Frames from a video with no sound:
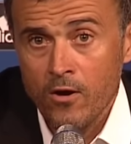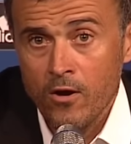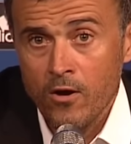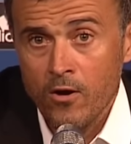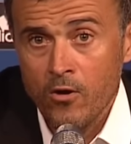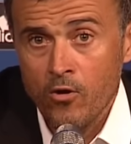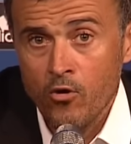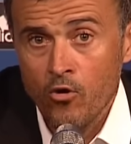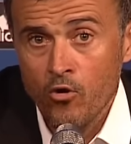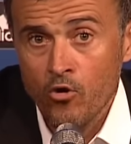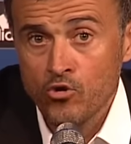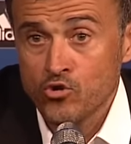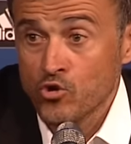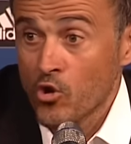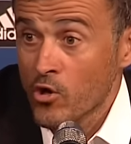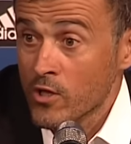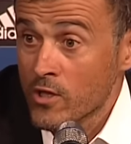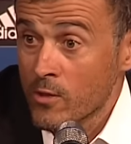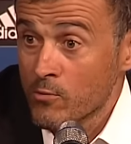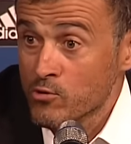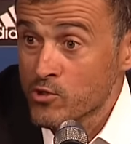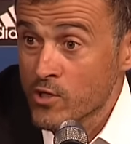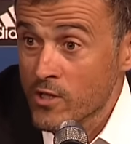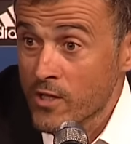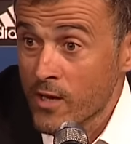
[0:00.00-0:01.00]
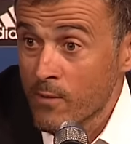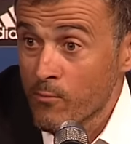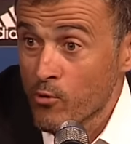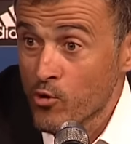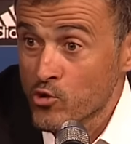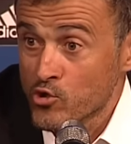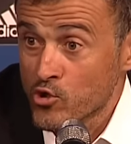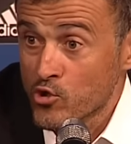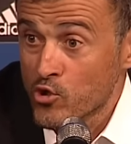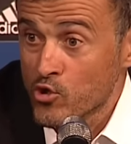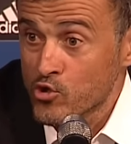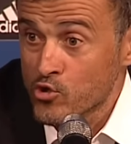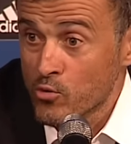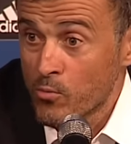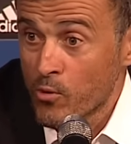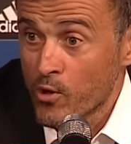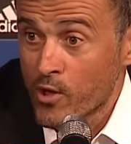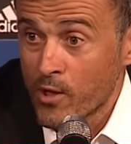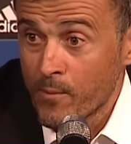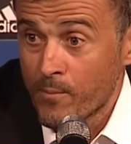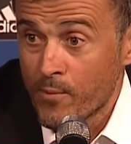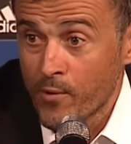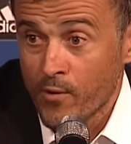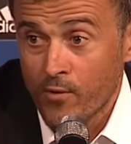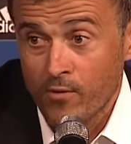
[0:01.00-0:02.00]
the objectives we have as a
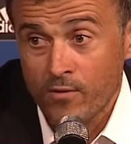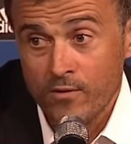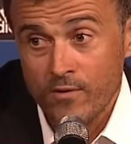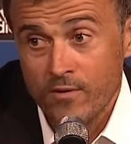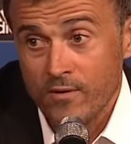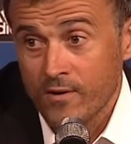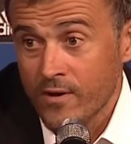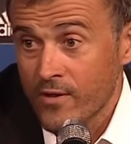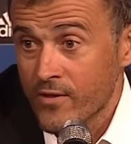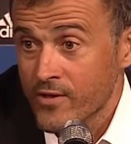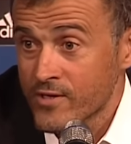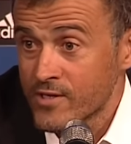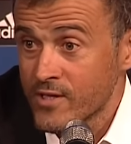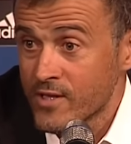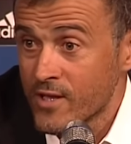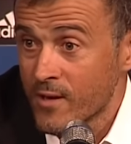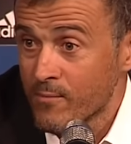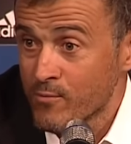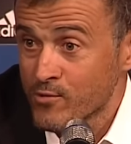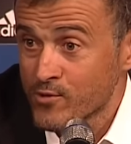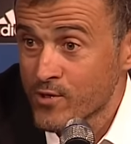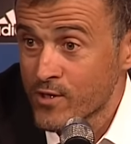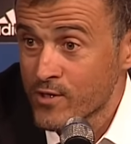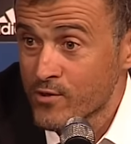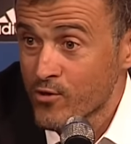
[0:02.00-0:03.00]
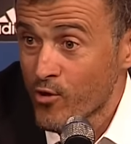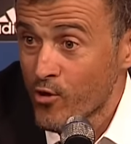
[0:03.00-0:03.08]
team, we need all our players.